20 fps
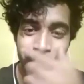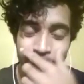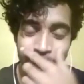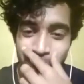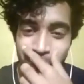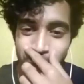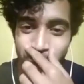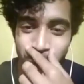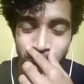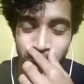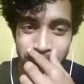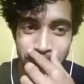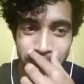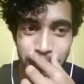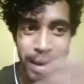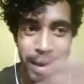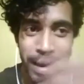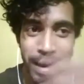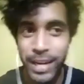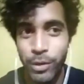So wow. my
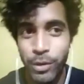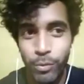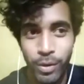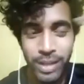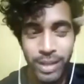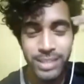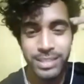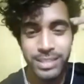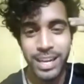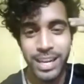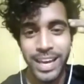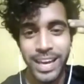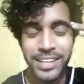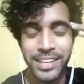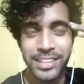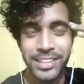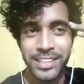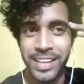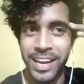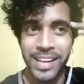mind was like,
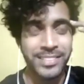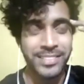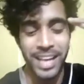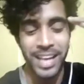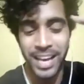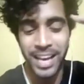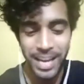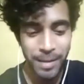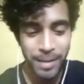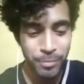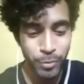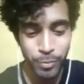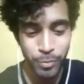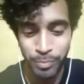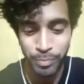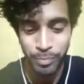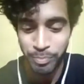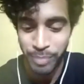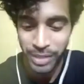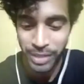yes, I have to
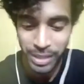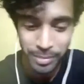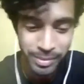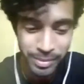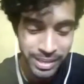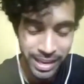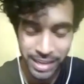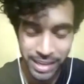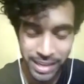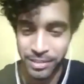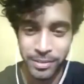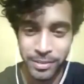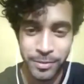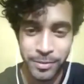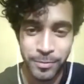become an actor.